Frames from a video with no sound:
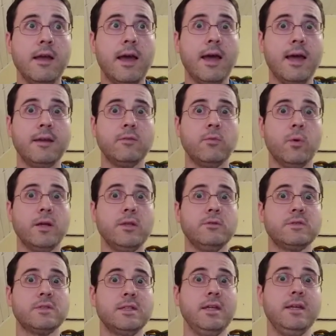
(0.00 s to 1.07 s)
And what you
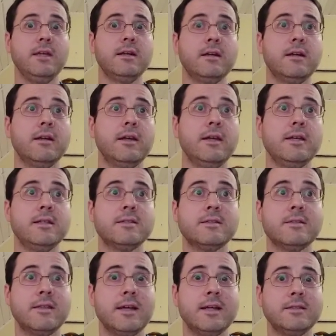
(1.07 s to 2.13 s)
see here
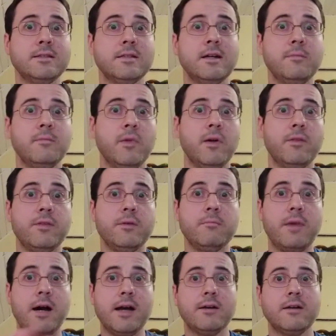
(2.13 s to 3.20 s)
is that the
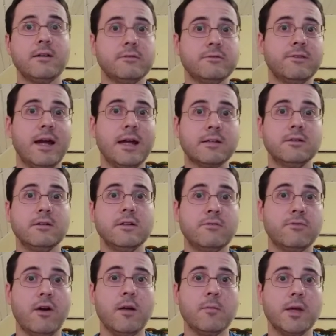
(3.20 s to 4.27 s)
modern factory
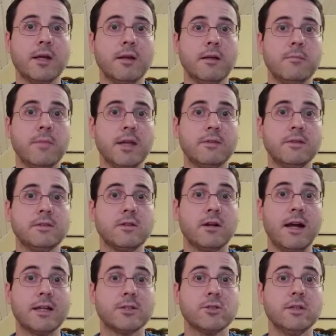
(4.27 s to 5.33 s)
farming methods
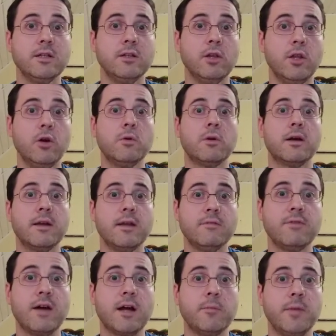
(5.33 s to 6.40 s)
are actually lower
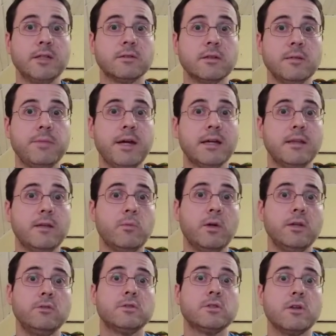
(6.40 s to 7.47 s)
environmental impact than
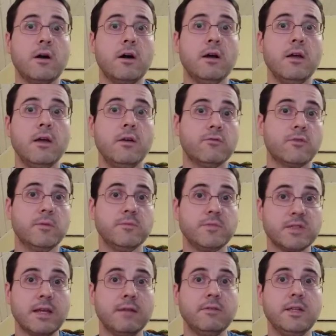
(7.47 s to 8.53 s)
what you saw from
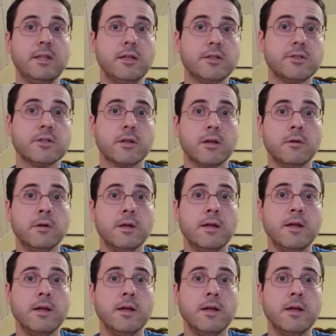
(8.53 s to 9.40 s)
70 years ago.